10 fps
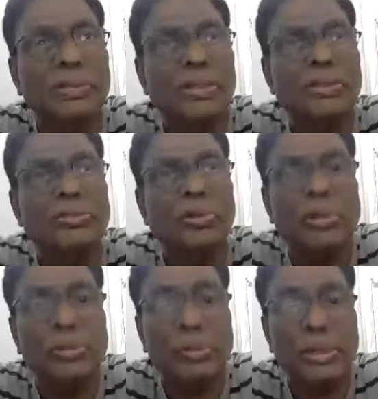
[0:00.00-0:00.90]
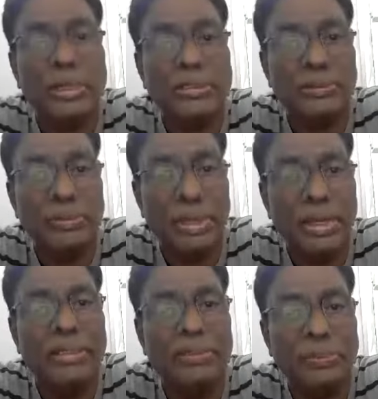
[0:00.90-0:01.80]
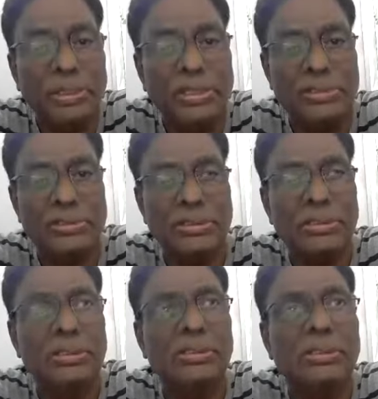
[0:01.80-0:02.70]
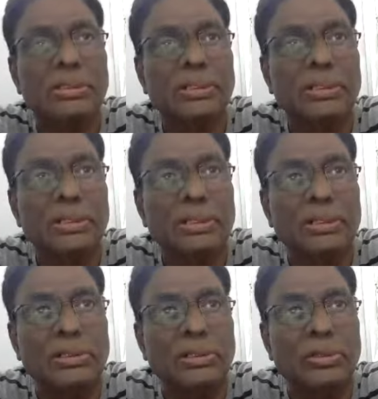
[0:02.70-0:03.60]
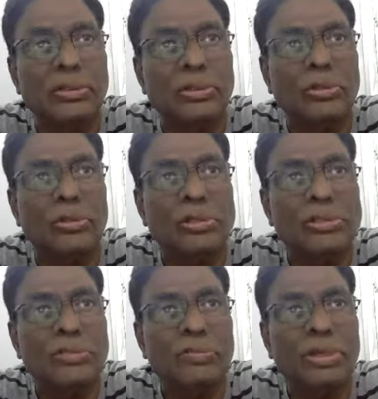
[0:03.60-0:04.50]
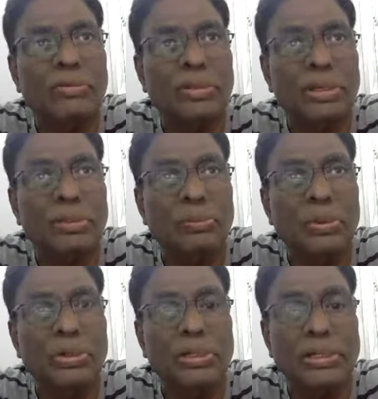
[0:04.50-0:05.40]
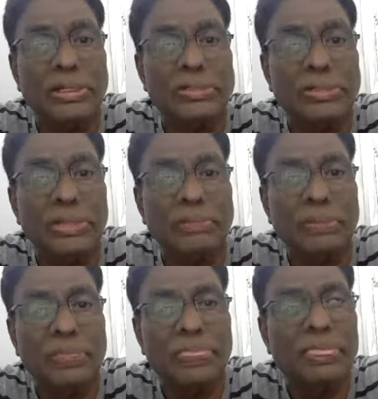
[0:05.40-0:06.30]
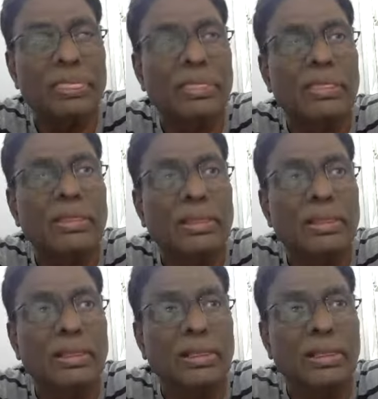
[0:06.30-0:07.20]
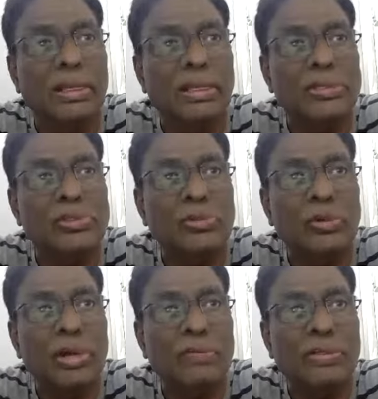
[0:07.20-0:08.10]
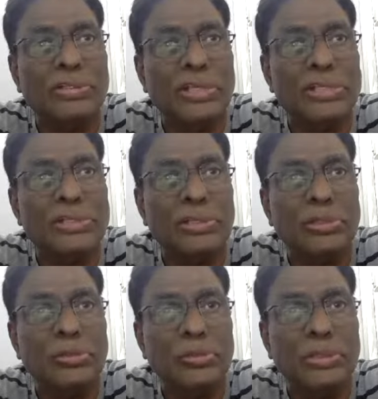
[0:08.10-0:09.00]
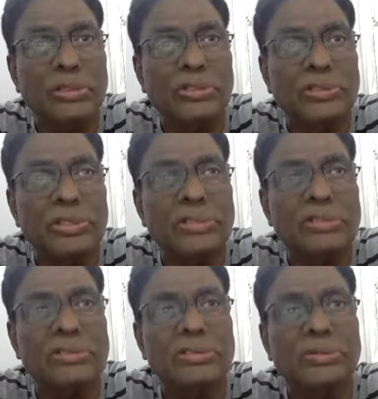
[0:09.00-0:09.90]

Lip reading: sodium potassium ATPase. You know, it's a very, very important enzyme. It has 2 alpha chains and 2 beta chains.